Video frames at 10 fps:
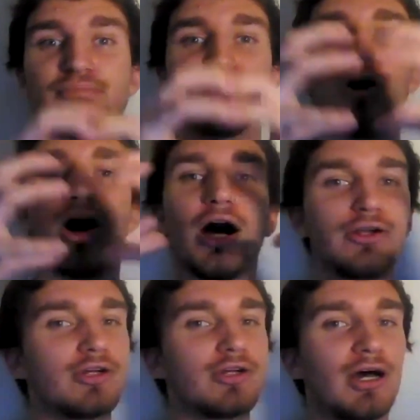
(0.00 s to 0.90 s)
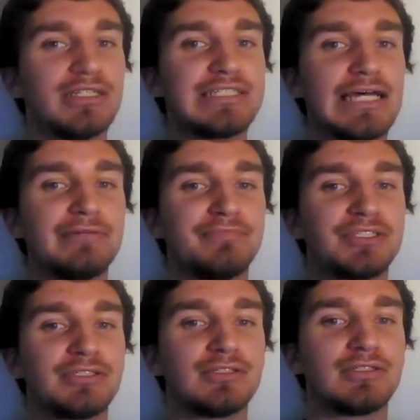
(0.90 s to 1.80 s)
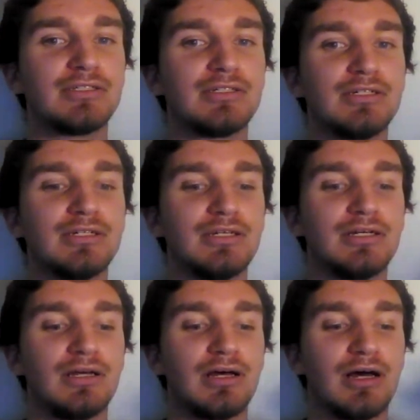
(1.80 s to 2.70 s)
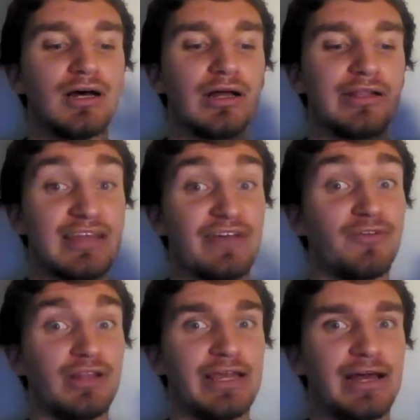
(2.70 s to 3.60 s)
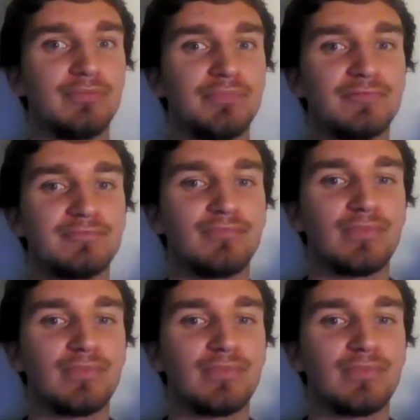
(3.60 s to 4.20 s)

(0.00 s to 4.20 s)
broader concepts, definitely help